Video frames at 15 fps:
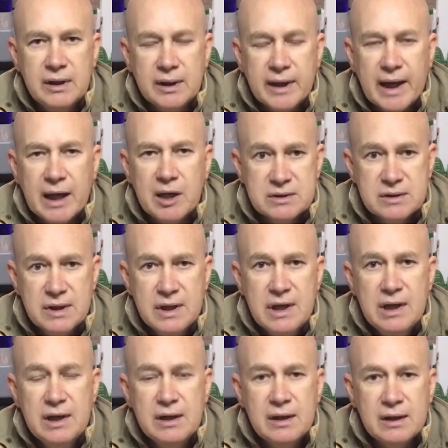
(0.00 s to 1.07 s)

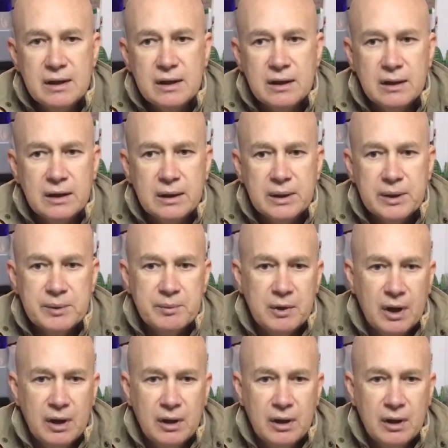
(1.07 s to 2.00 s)
calibers, newer calibers,